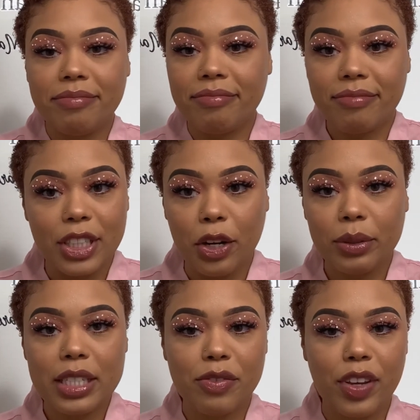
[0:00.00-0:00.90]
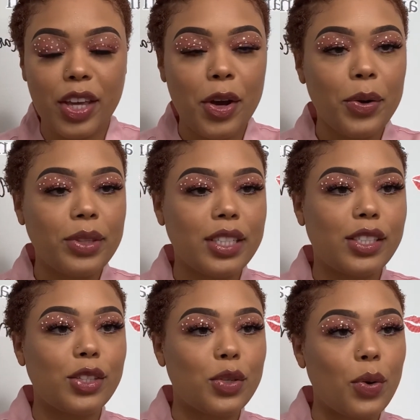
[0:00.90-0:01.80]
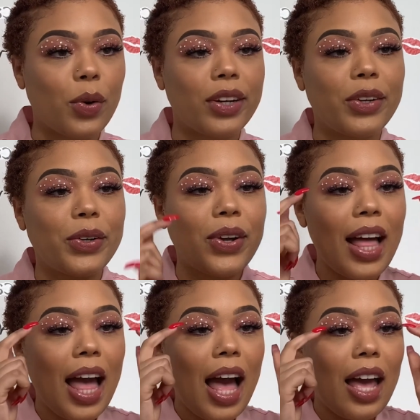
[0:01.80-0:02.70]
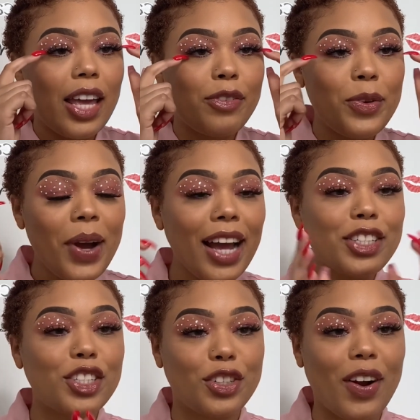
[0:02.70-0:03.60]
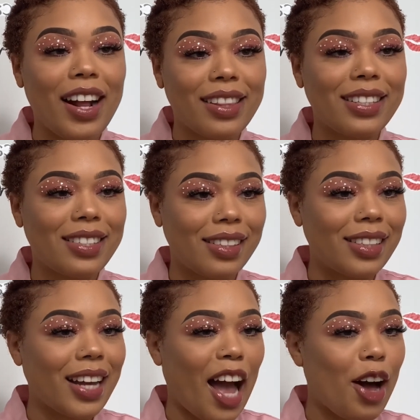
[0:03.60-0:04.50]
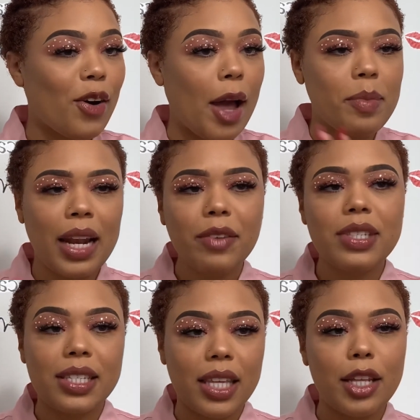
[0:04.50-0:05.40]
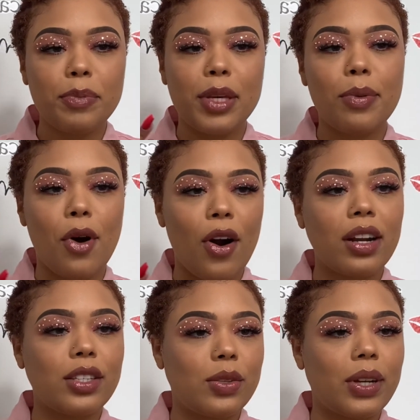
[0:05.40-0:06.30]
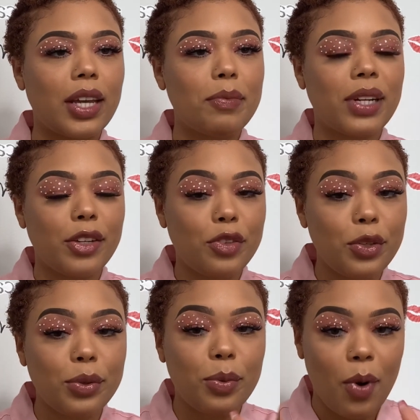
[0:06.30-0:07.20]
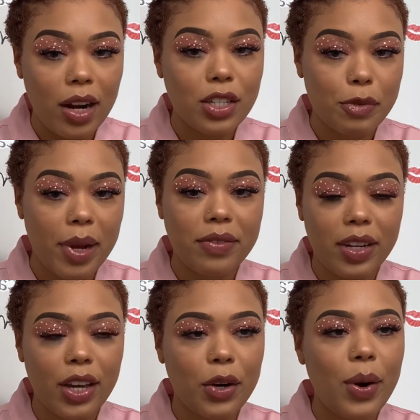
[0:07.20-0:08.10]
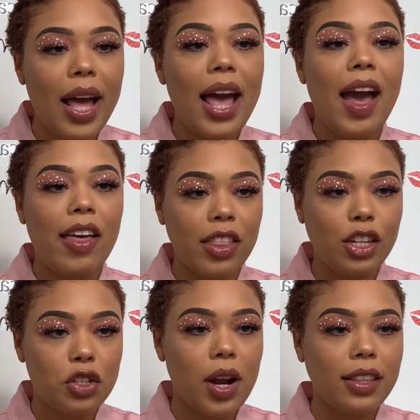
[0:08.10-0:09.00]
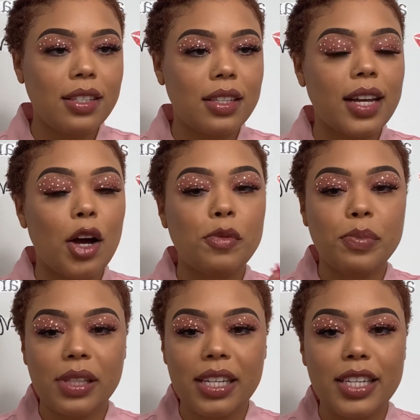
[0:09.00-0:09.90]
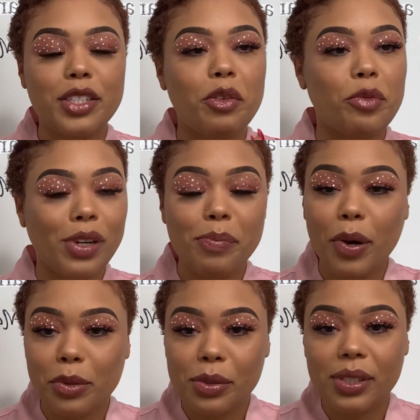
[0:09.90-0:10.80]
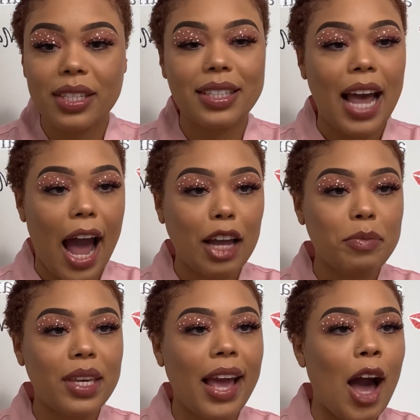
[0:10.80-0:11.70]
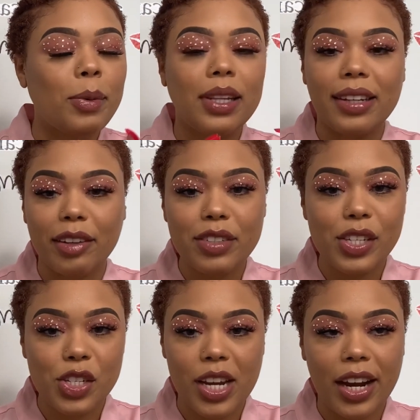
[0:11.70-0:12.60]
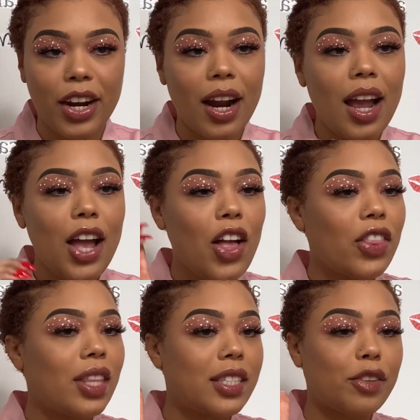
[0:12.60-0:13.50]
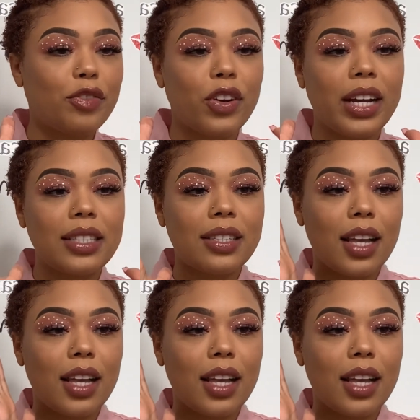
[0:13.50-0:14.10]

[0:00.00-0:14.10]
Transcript: you know, this video, this tutorial. If you guys try this look out, I mean, I've seen people already doing it, but if you watch my video and then try this look out, please repost, tag me. I would love to share the different